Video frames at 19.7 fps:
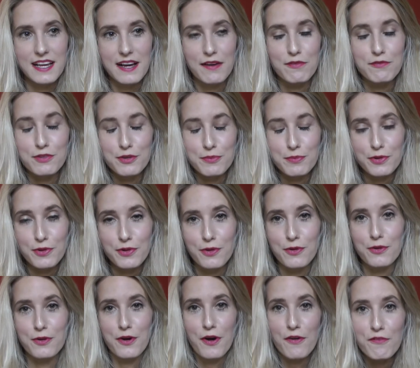comfortable
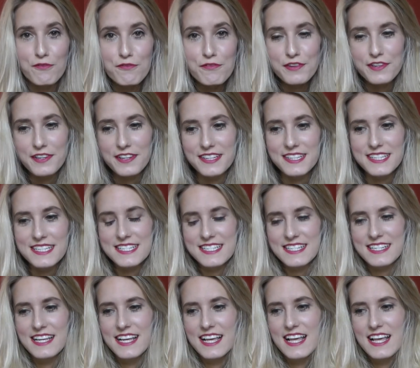or confident.